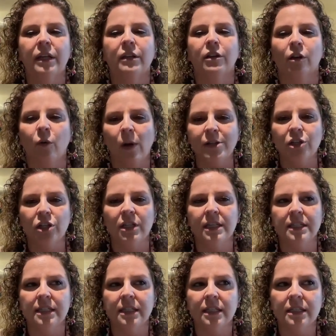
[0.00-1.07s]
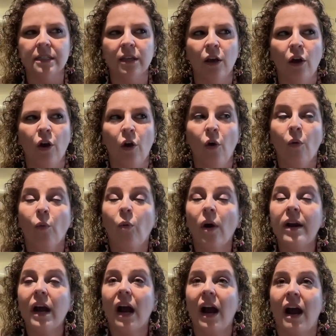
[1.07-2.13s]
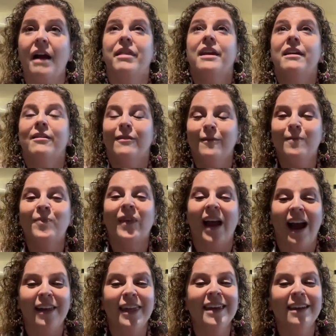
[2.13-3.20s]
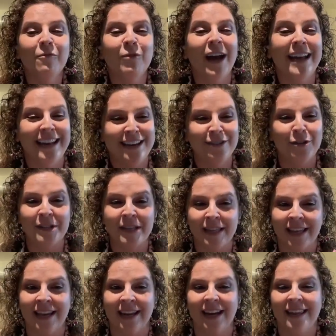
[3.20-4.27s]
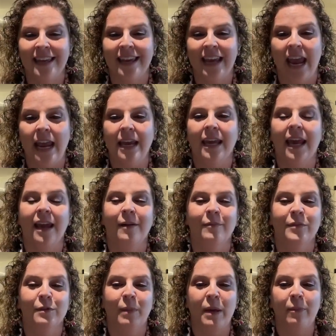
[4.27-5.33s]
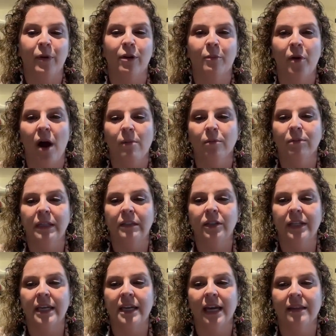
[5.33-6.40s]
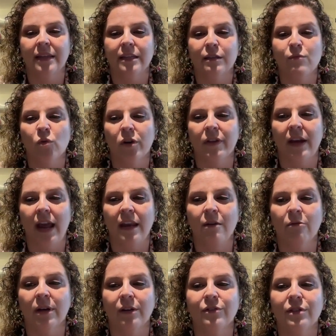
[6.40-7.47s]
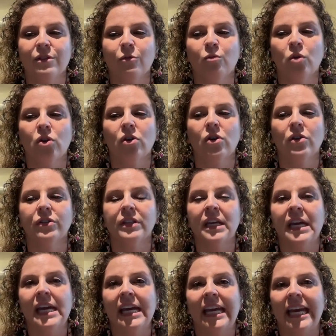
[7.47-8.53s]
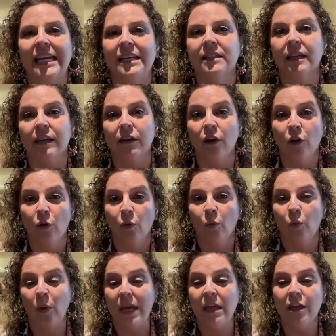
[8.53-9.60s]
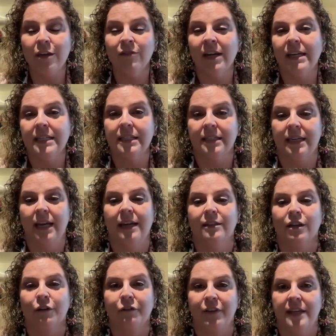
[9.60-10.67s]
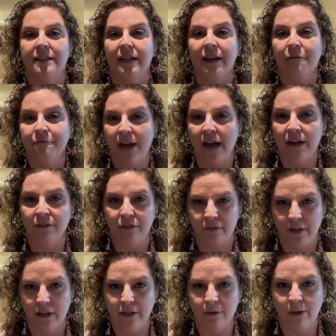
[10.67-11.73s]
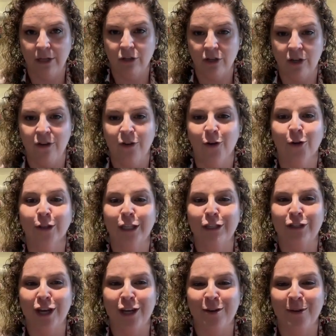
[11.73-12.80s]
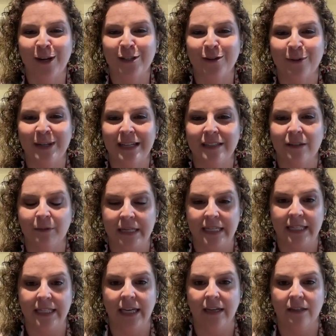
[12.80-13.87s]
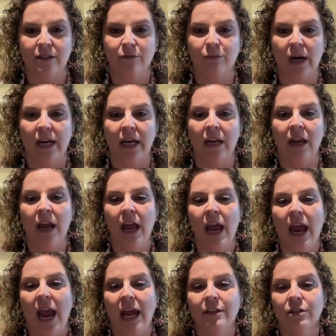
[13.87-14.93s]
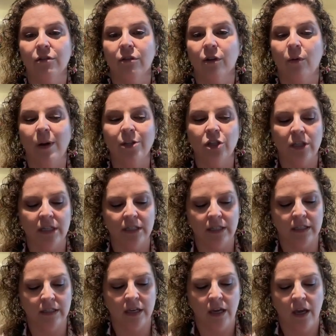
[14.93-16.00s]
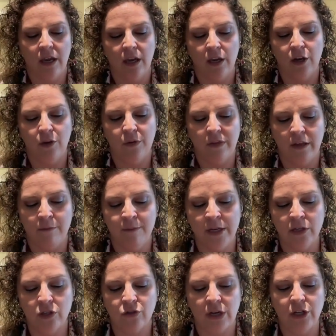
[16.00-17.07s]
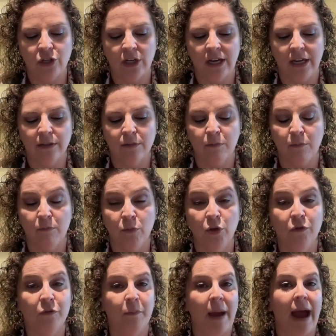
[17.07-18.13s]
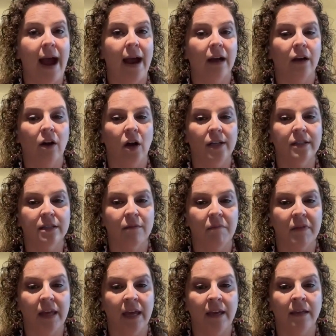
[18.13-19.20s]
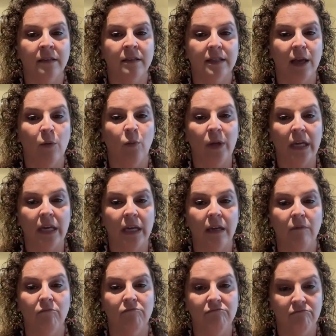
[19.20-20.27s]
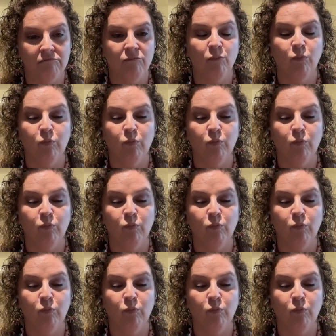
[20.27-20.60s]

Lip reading: but like the question is what an interesting thing, and I think ACAMS people are probably looking at this more than anyone else in the world, is like we, the United States, are facing a FATF evaluation in early January 2026, right? And so the question is, the administration has moved back on some things that we